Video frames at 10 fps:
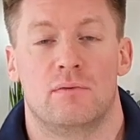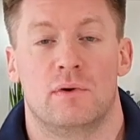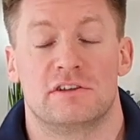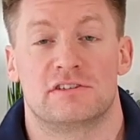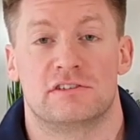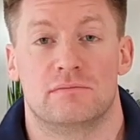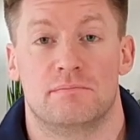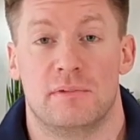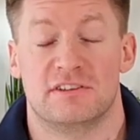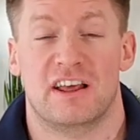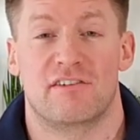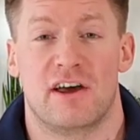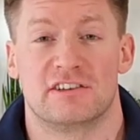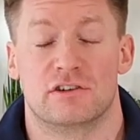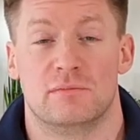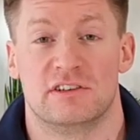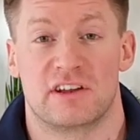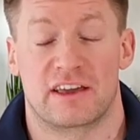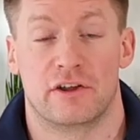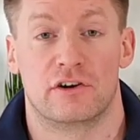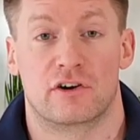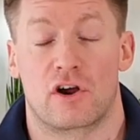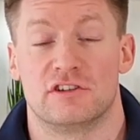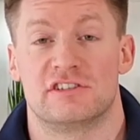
which basically a rhizome is like an underground